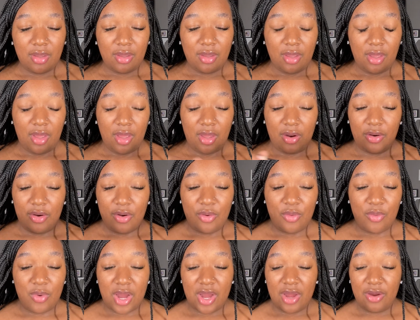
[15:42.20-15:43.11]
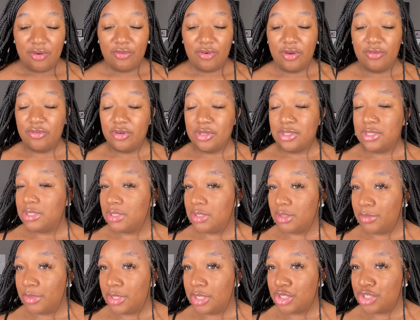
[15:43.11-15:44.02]
don't know why I reference the
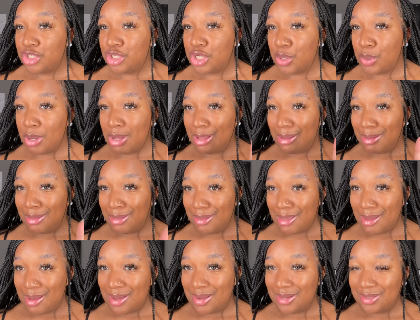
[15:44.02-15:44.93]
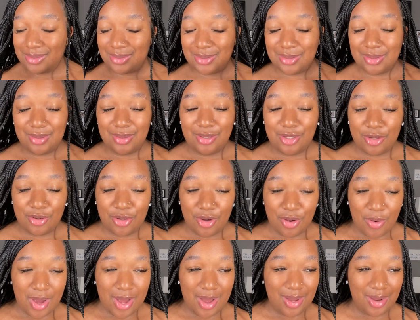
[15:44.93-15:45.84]
Amanda show a lot. Don't know
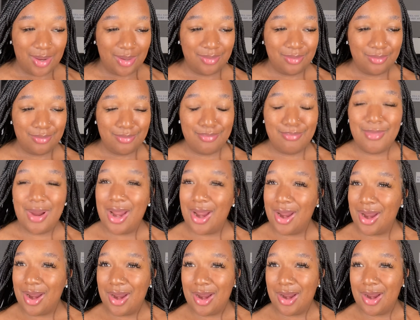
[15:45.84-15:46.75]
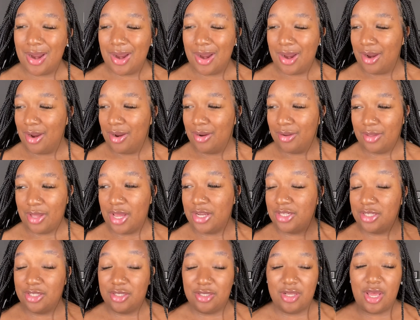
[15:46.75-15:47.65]
why. I
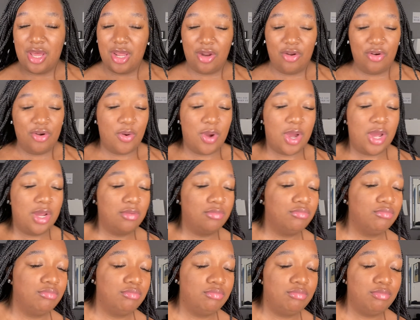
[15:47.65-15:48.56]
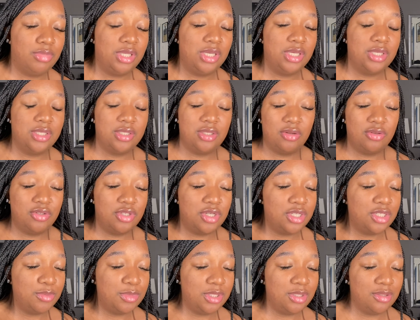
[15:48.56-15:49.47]
don't know why. Please don't judge
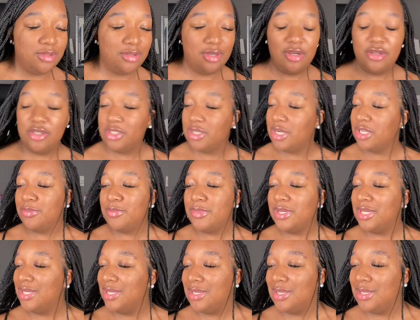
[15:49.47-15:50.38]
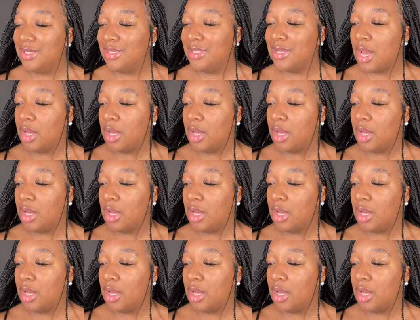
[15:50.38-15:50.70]
me. Don't judge me!